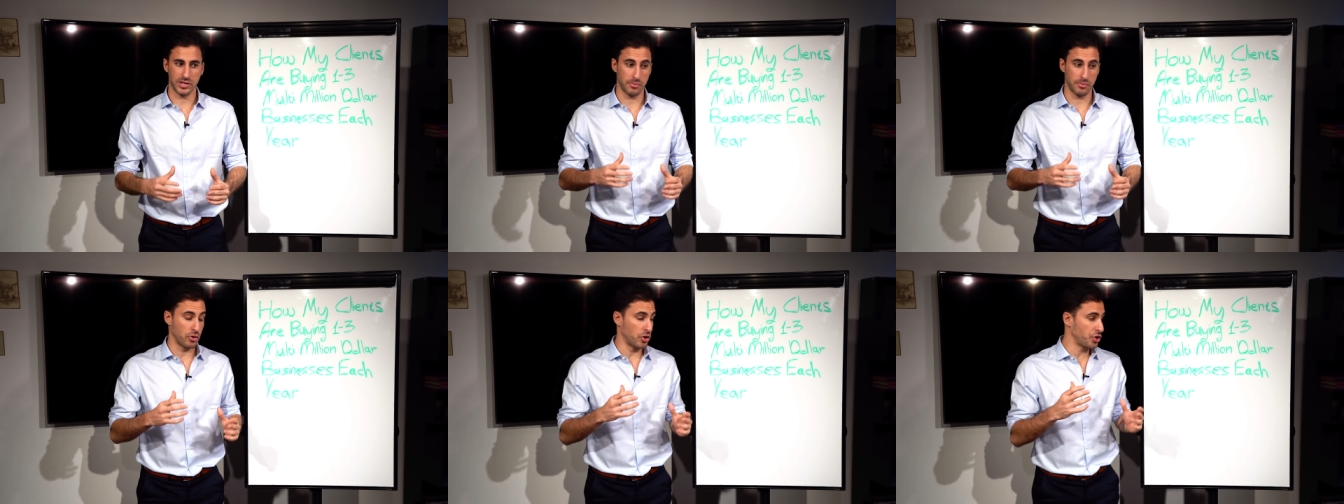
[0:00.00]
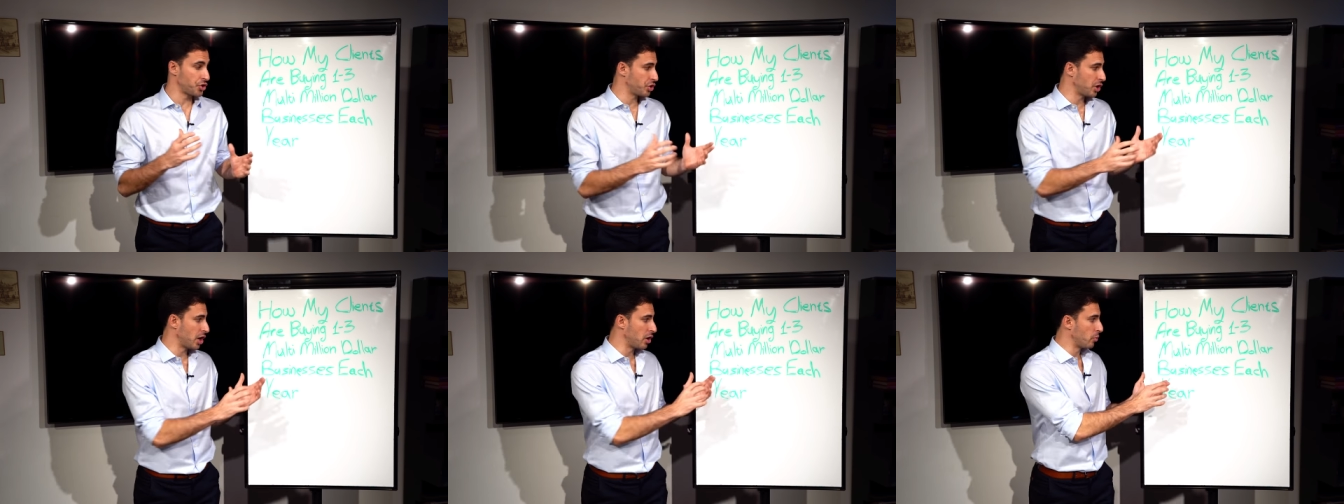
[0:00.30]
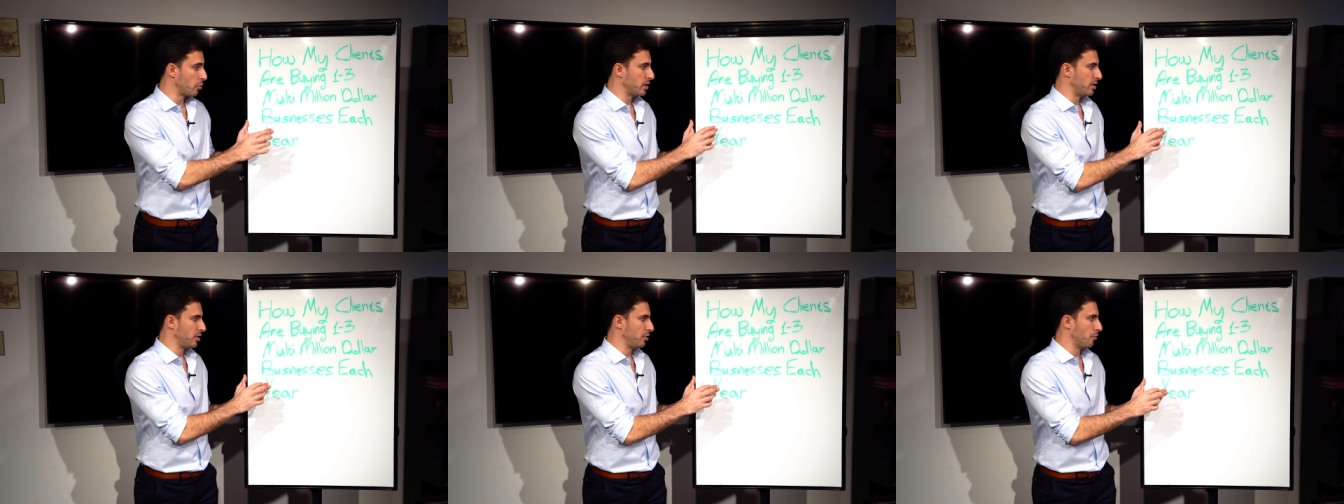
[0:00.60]
I'm going to share
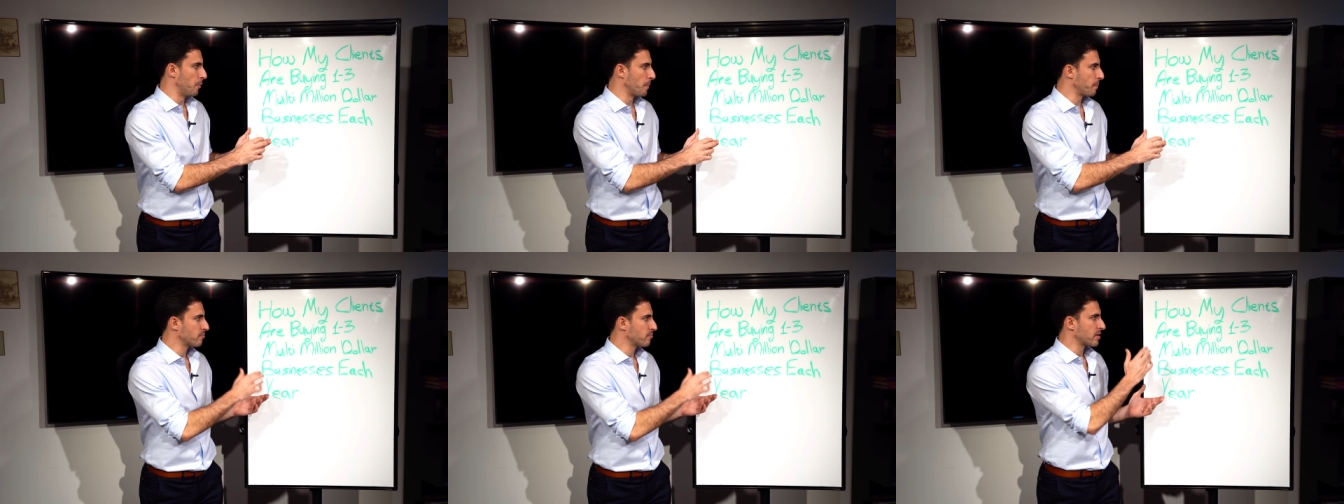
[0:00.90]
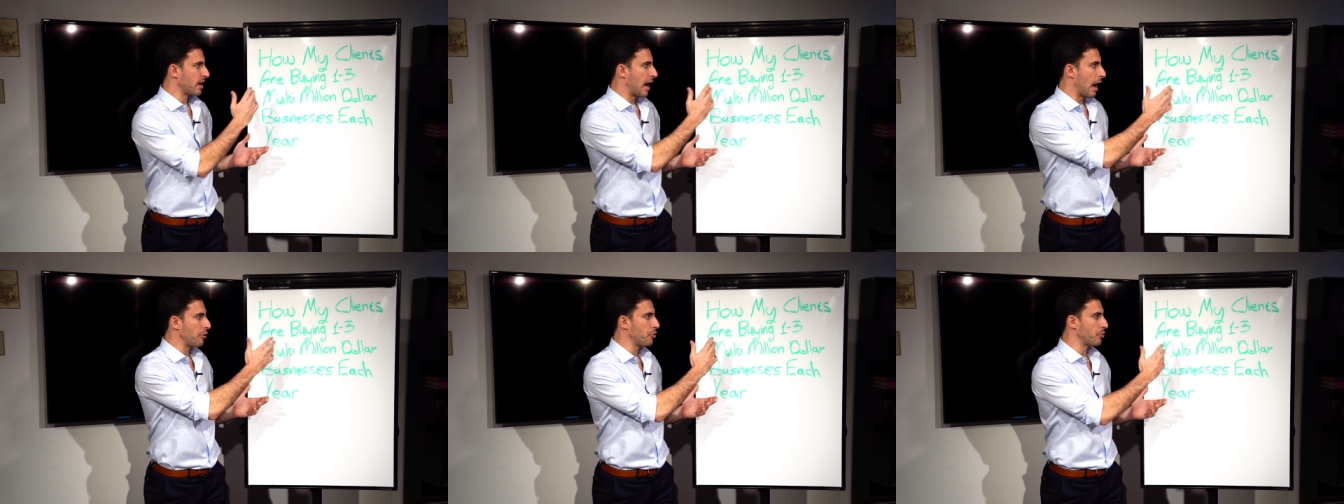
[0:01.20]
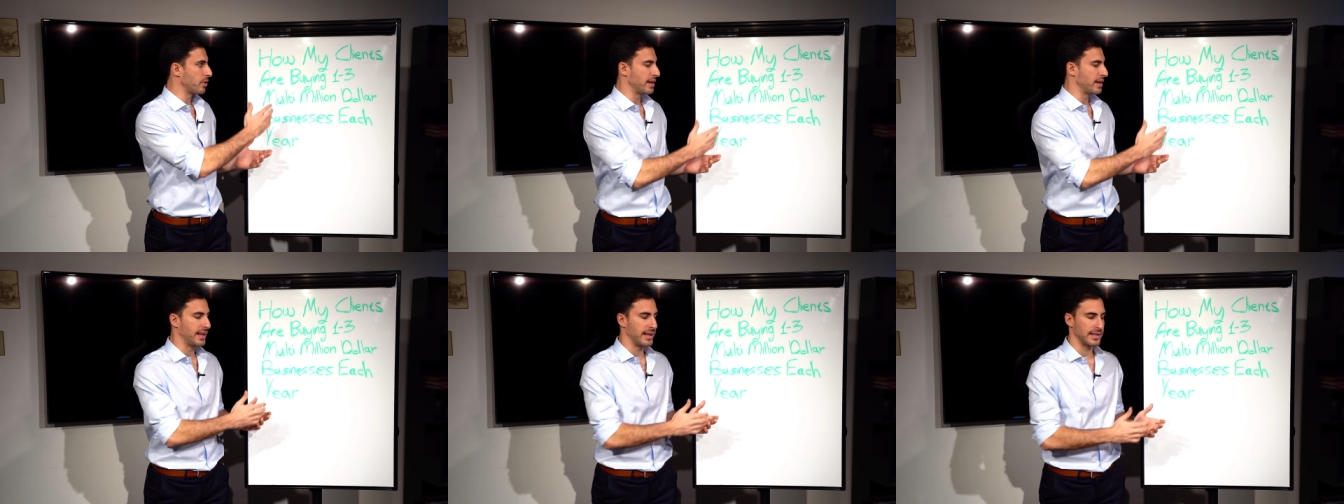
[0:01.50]
with you how you
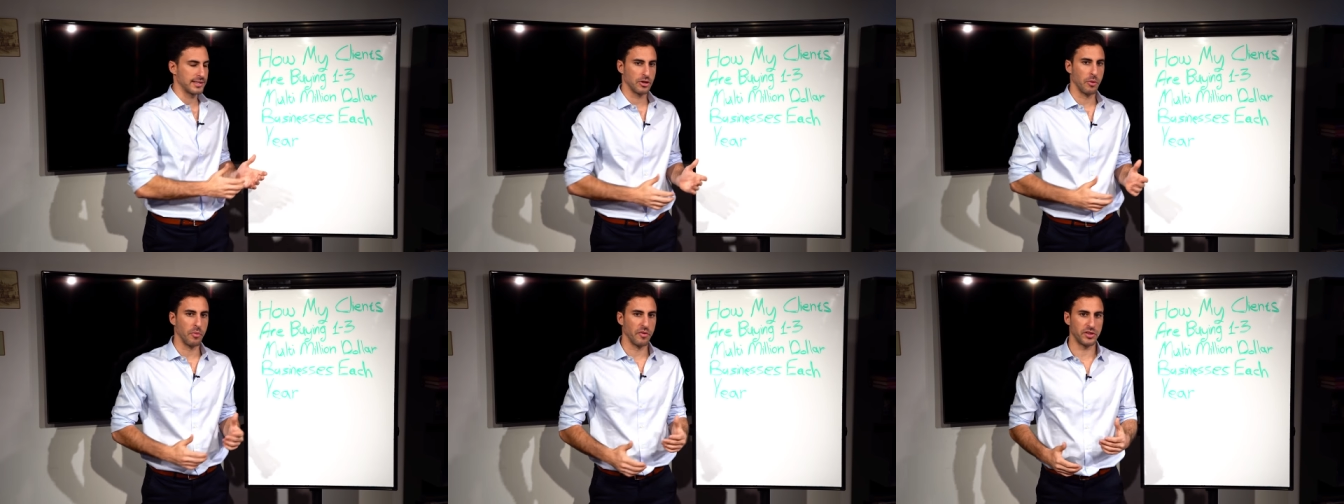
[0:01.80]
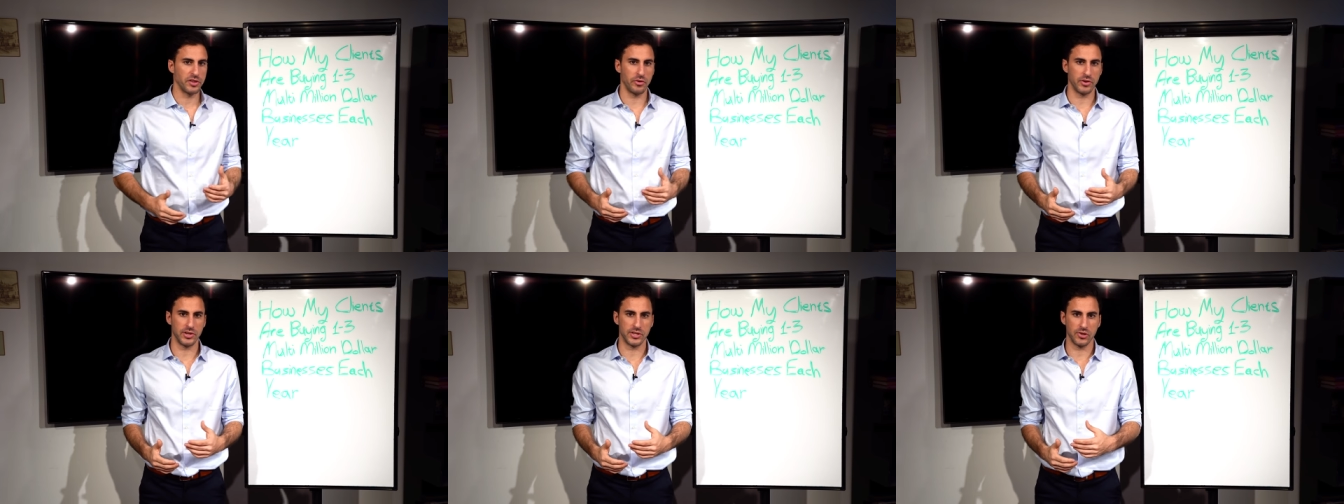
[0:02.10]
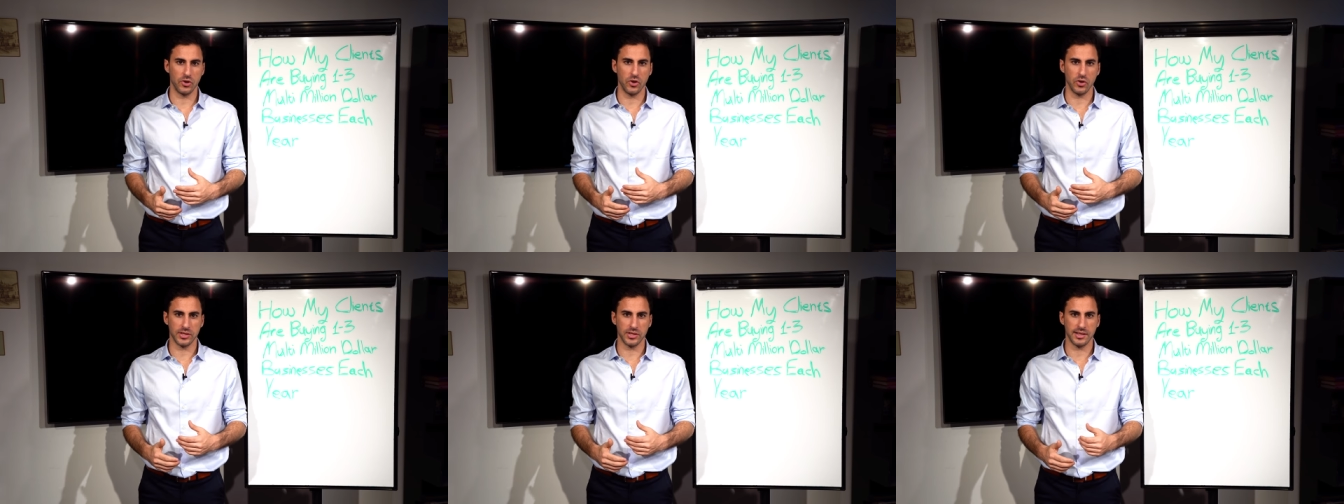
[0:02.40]
can get some of the
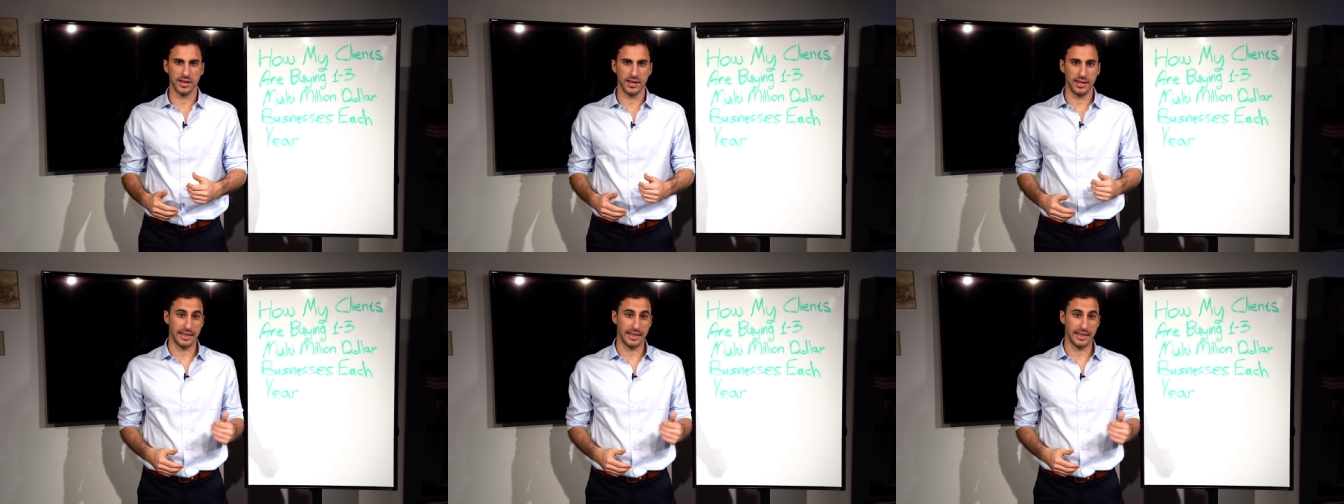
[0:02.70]
results